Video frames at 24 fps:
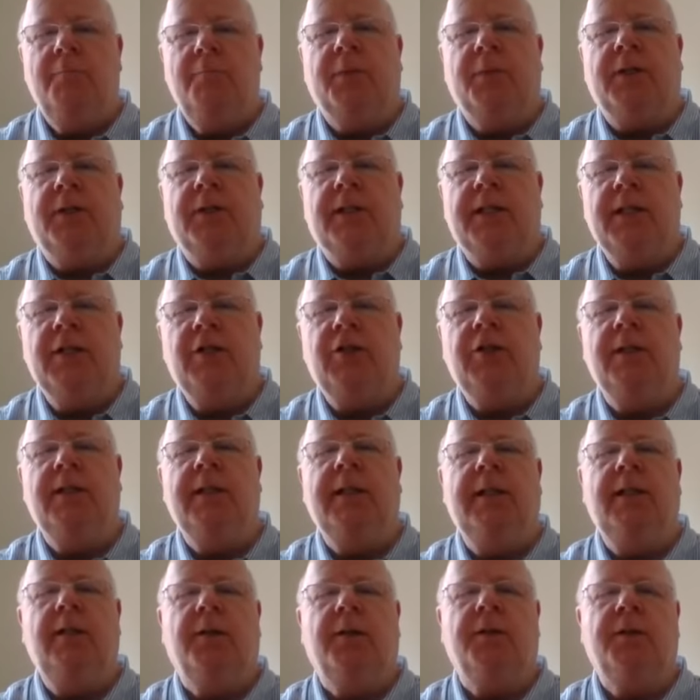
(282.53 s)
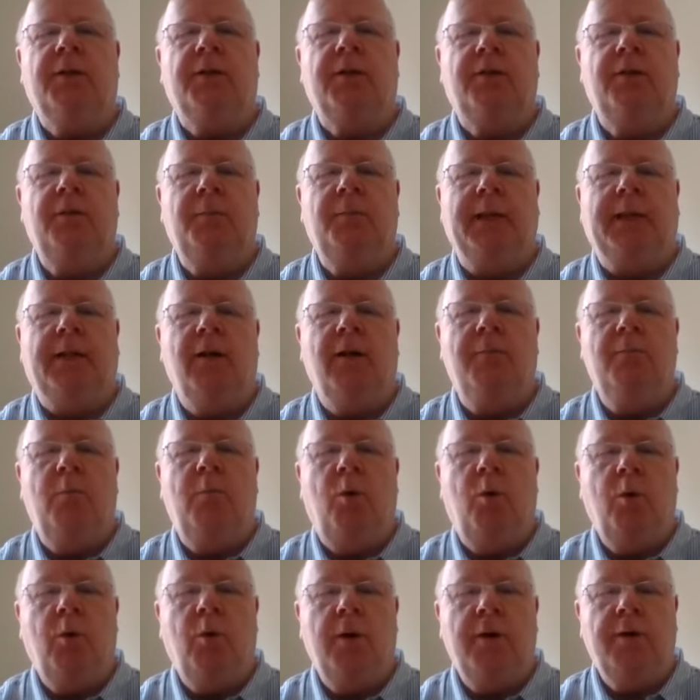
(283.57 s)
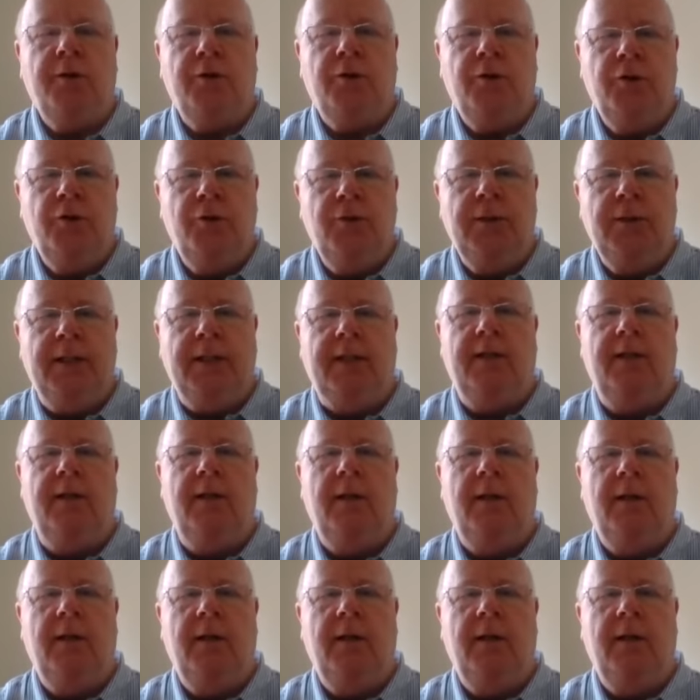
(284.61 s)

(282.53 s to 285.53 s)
petitioning us to become more tuned in,